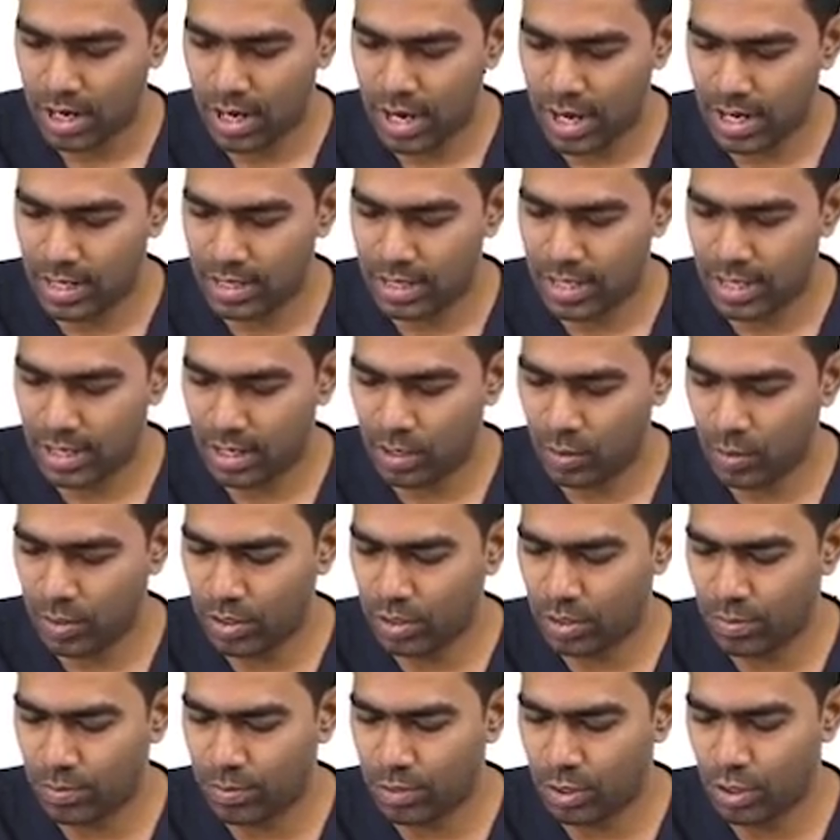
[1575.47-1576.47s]
and they are
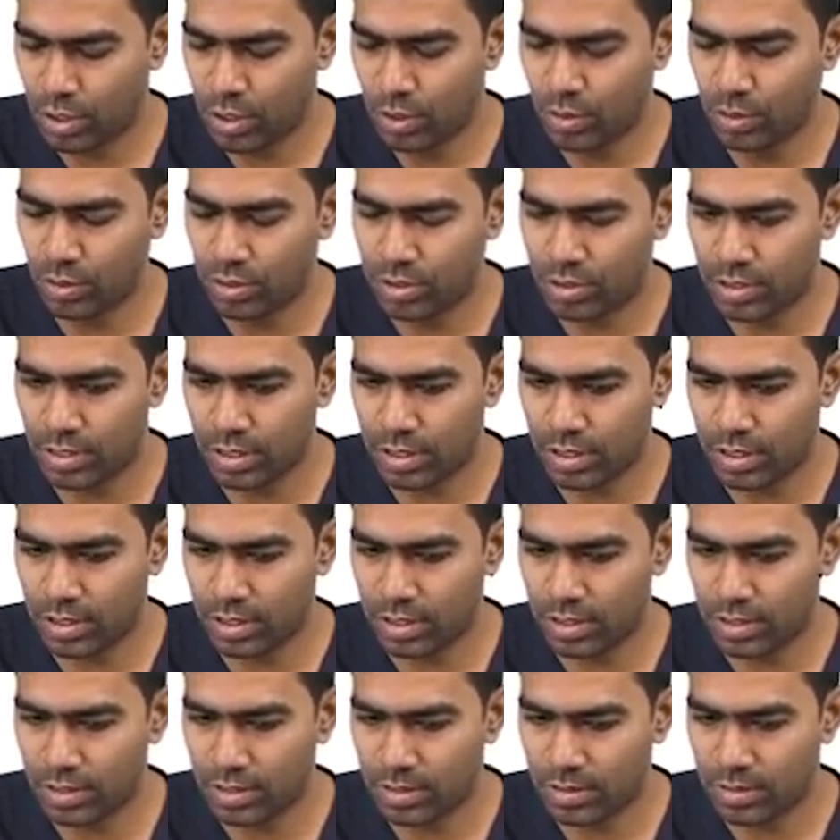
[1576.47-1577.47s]
going to produce
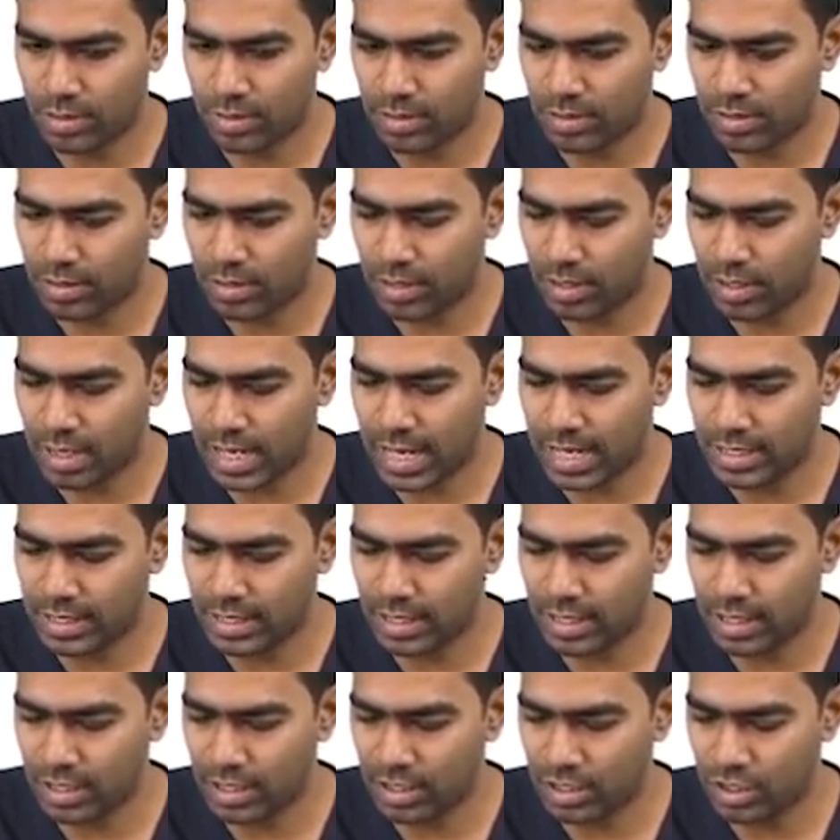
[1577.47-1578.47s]

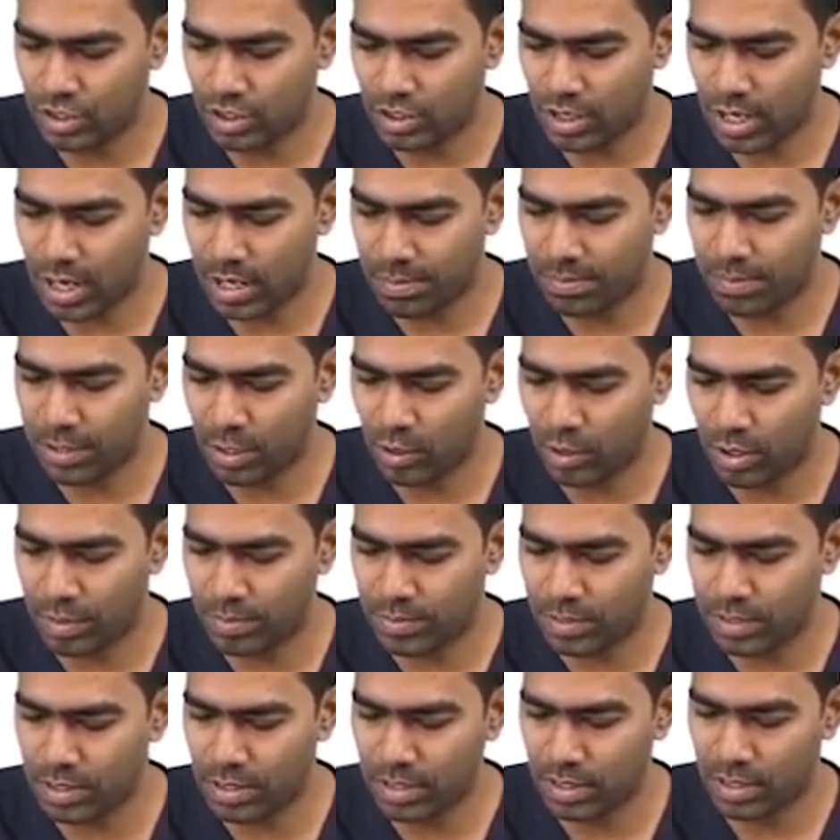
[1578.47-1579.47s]
ACTH and
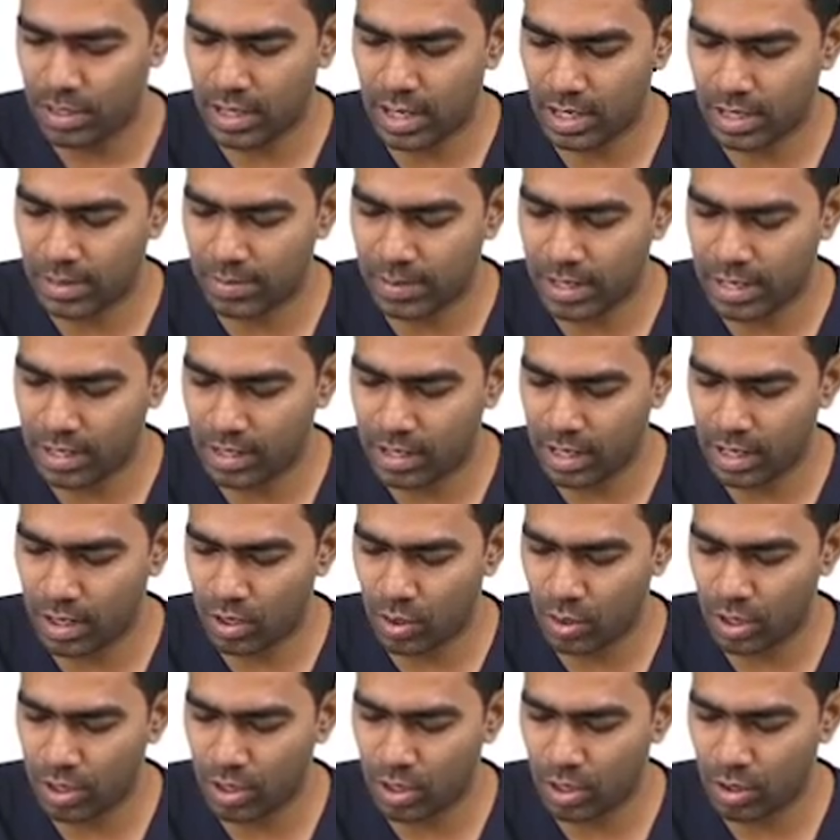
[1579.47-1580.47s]
POMC, and the main
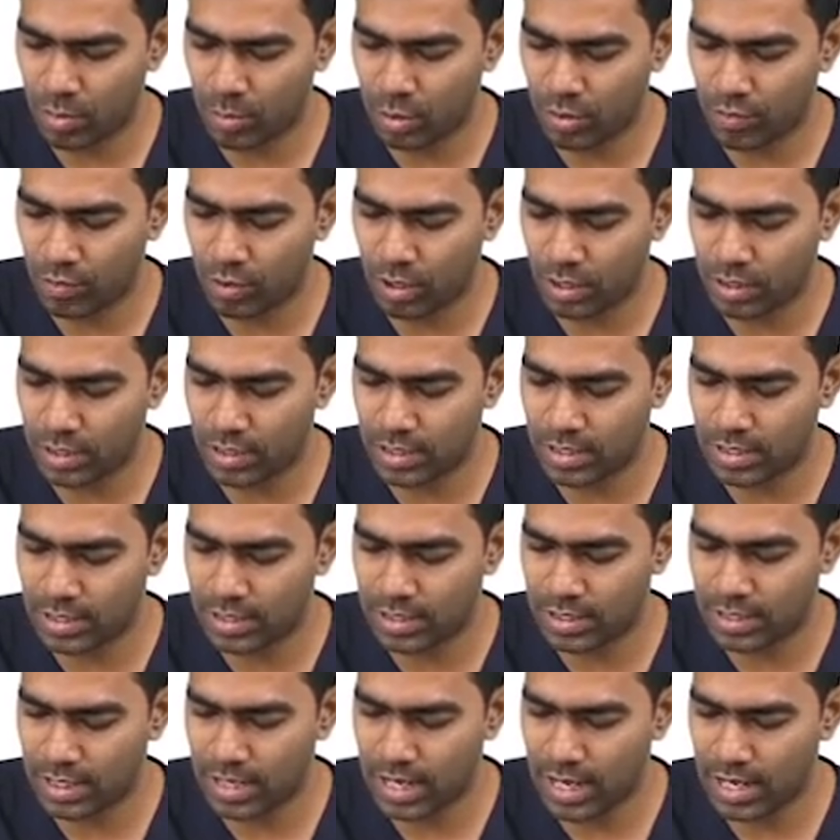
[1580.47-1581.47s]
controlling hormone for this is
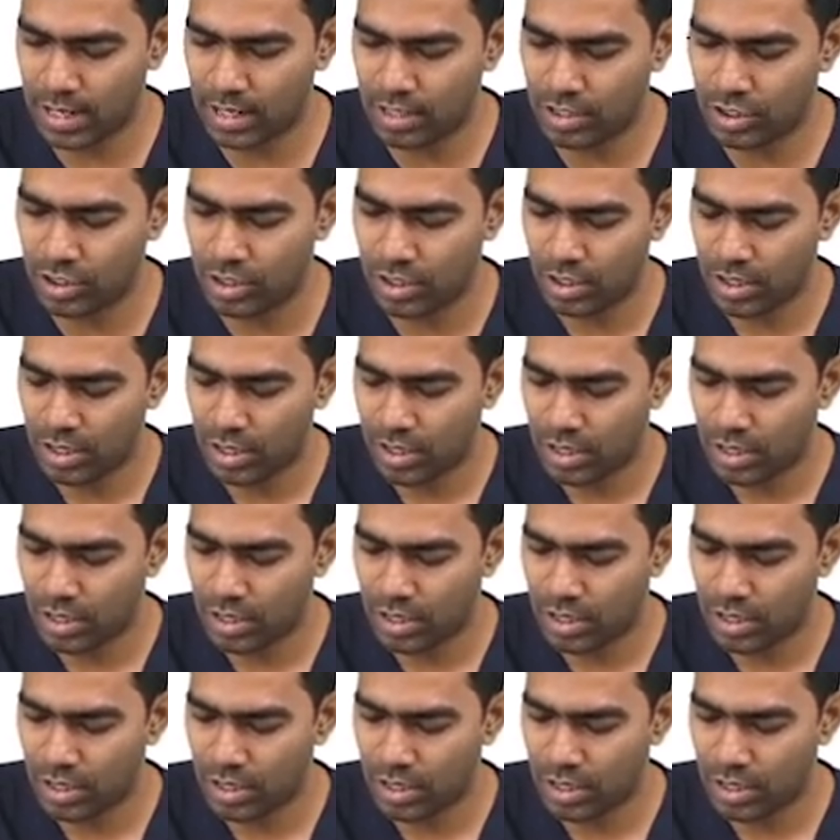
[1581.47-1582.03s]
CRH,